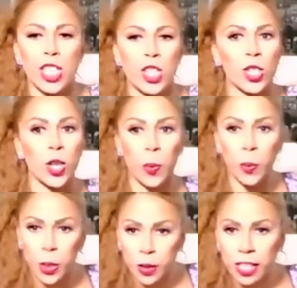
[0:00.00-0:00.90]
so don't
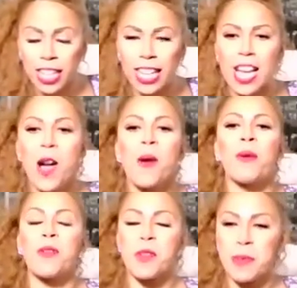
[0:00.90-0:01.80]
worry.
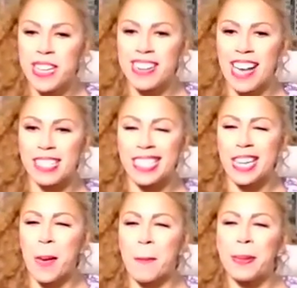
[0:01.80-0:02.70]
We will be announcing
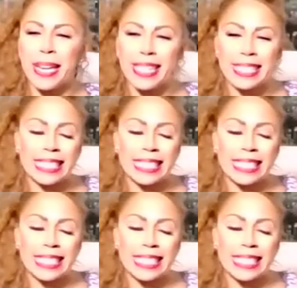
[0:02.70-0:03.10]
it, but